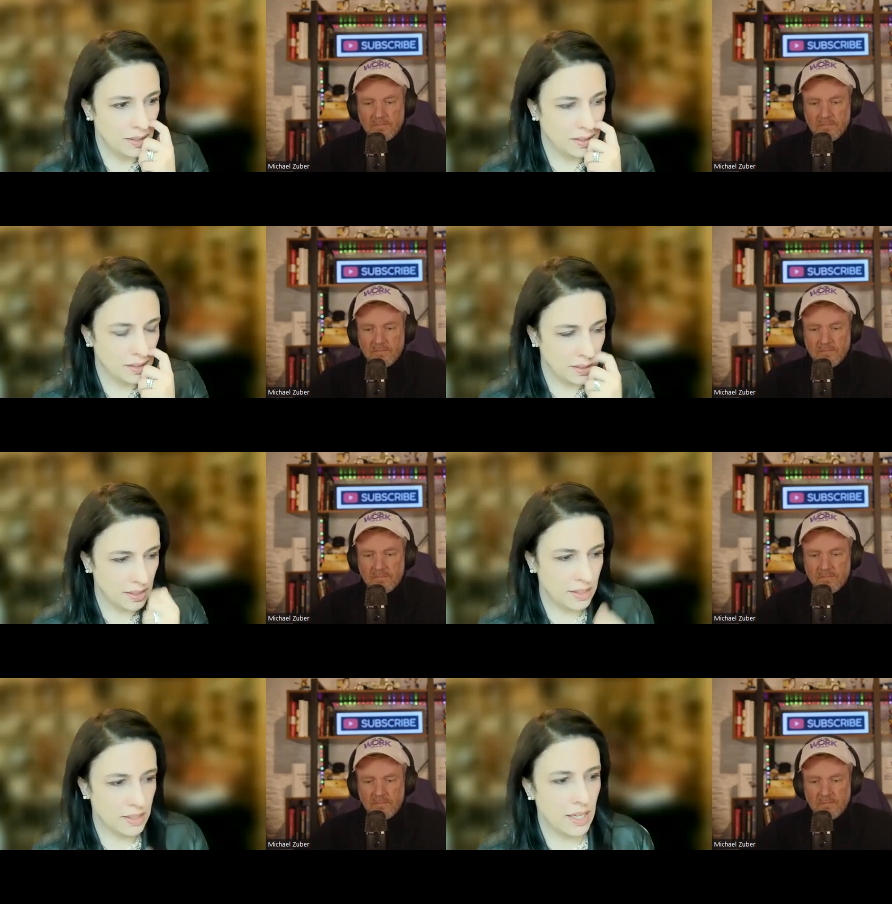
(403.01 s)

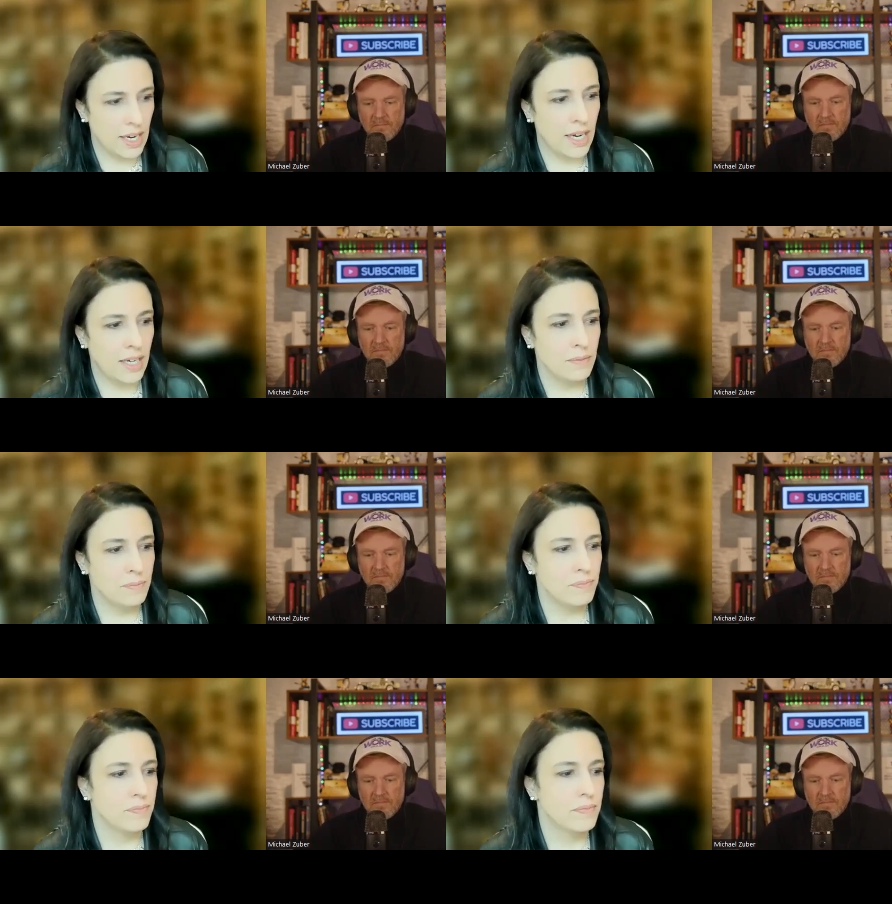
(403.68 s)
Speaker 1: good,
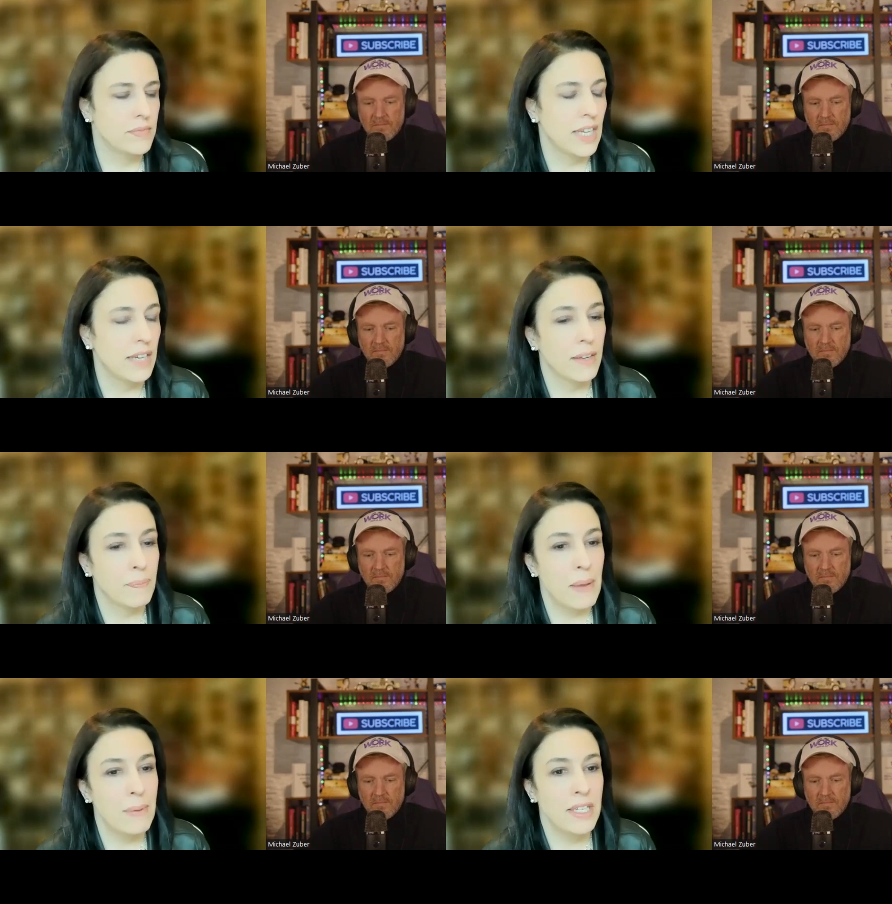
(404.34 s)
um, net, like
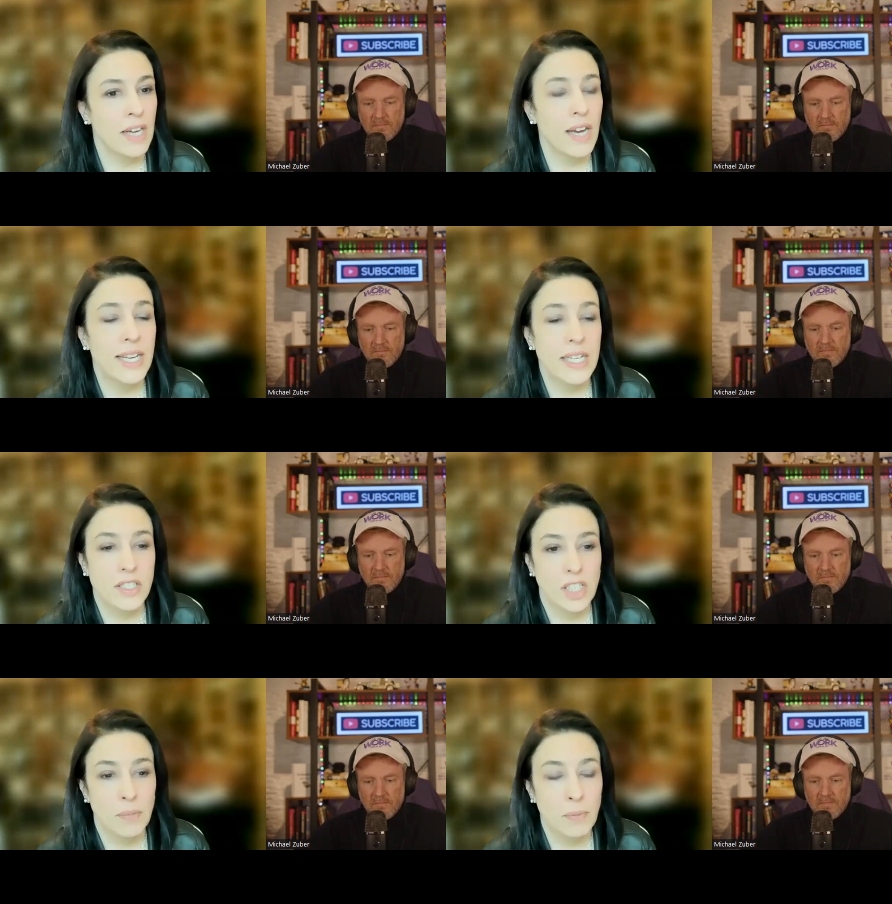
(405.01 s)
maybe not next
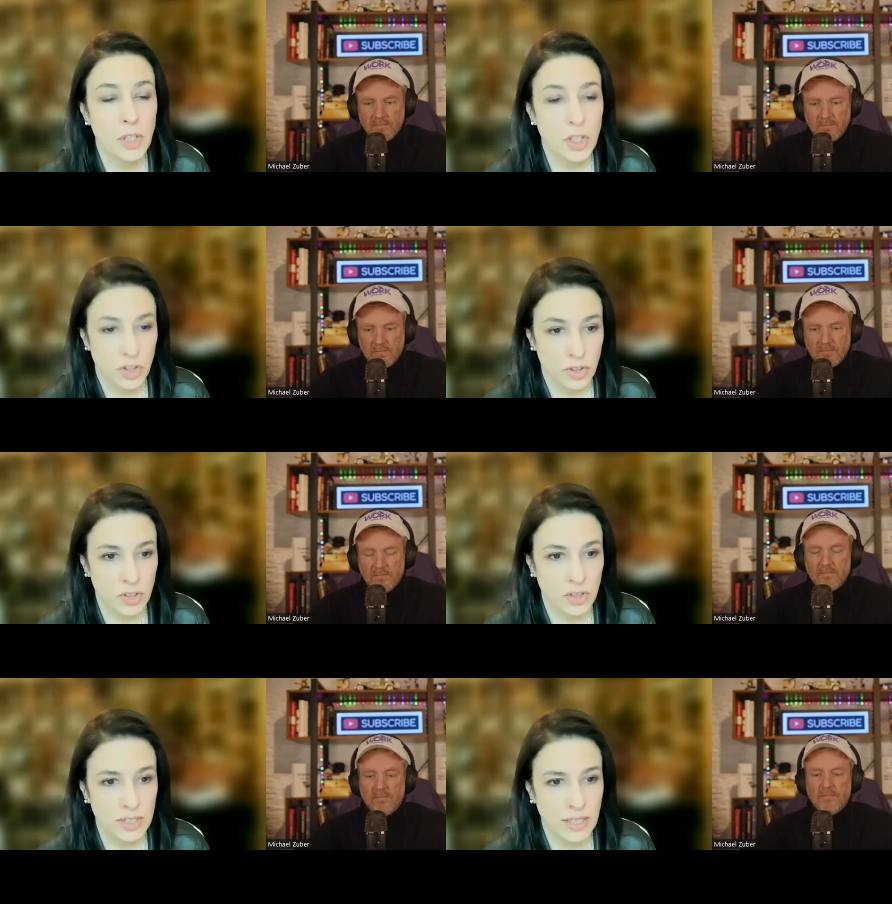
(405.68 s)
to
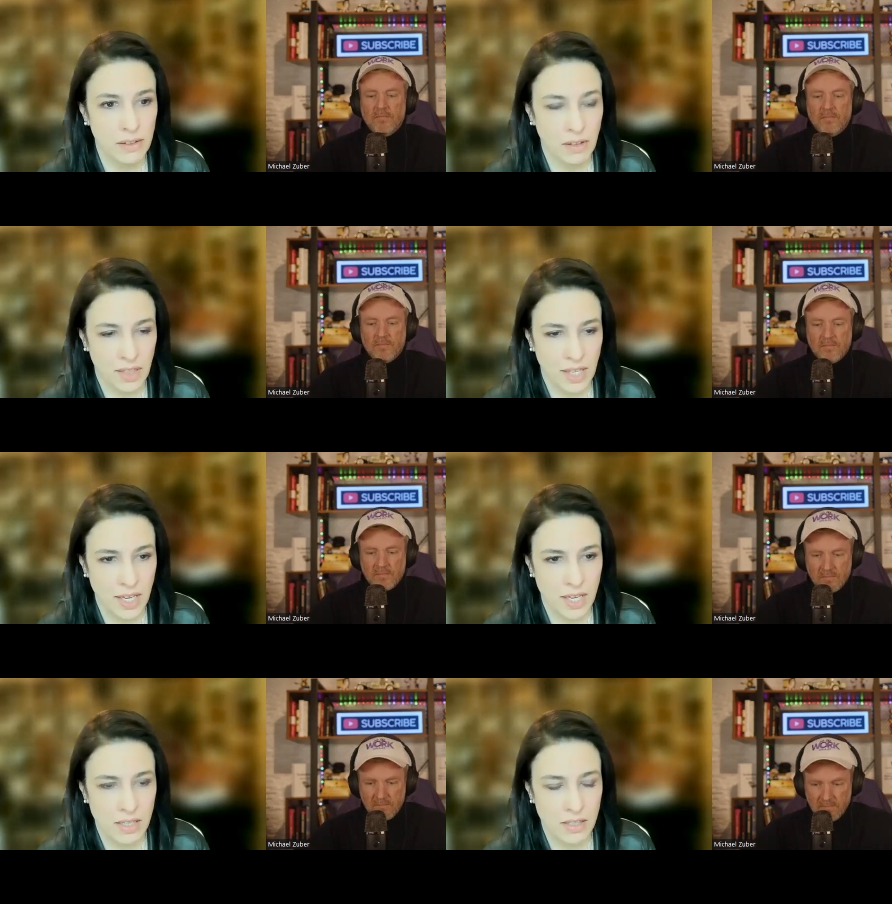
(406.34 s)
commercial and other
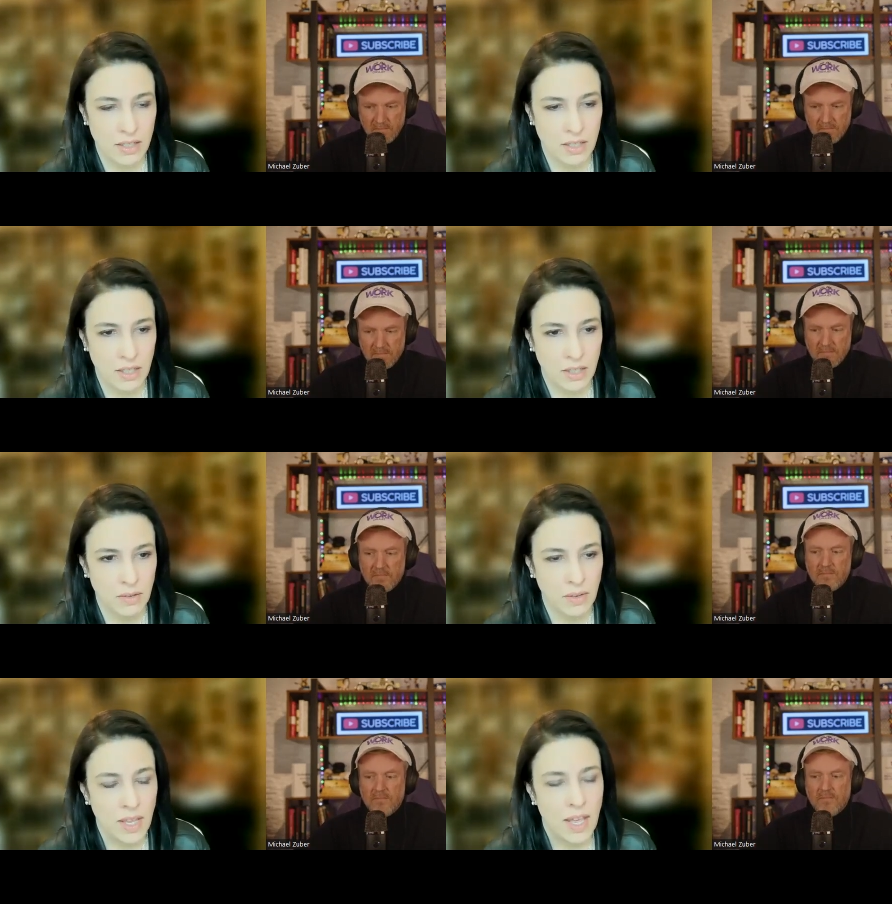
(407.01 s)
things, you
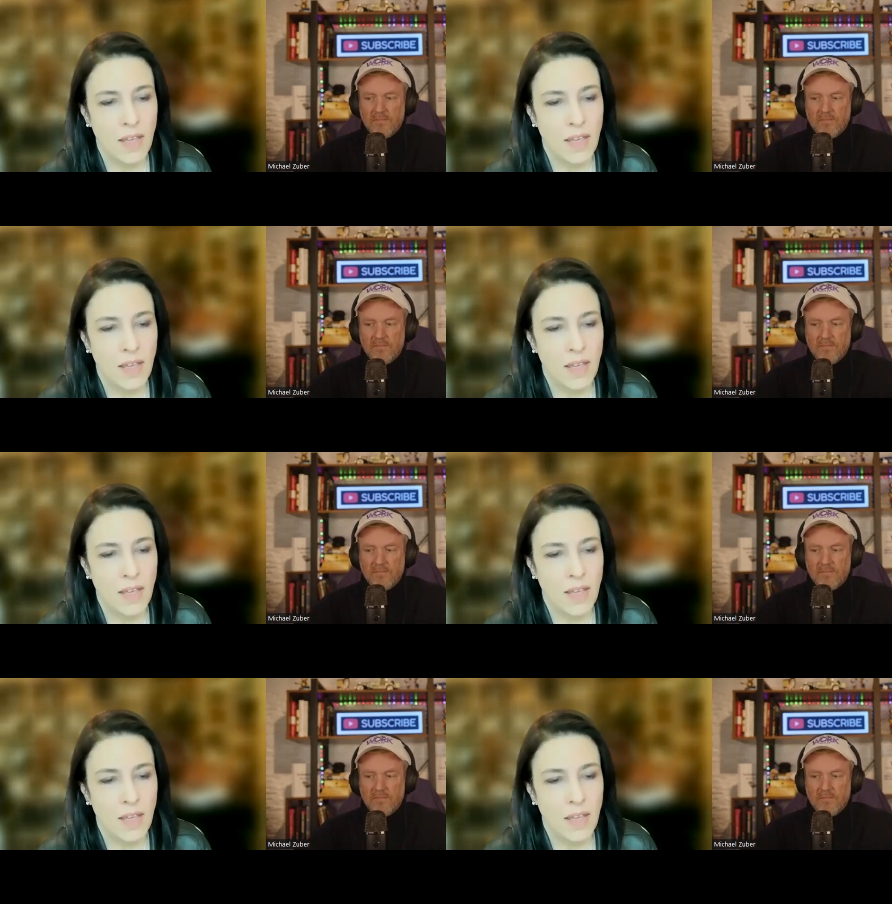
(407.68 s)
know,